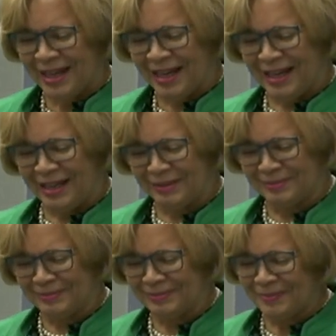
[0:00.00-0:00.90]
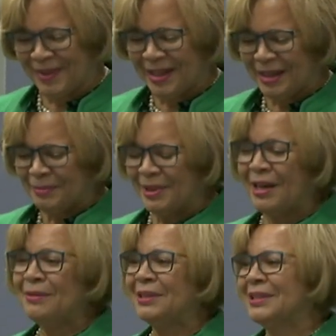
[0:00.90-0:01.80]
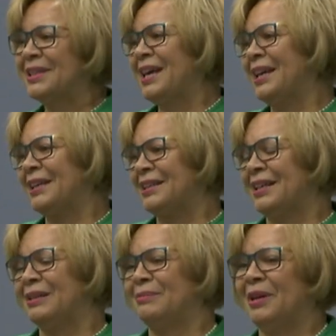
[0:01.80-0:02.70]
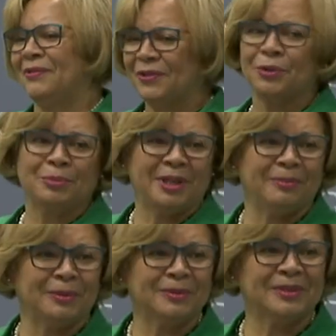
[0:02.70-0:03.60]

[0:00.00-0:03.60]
Um, but I want to thank um, a few people.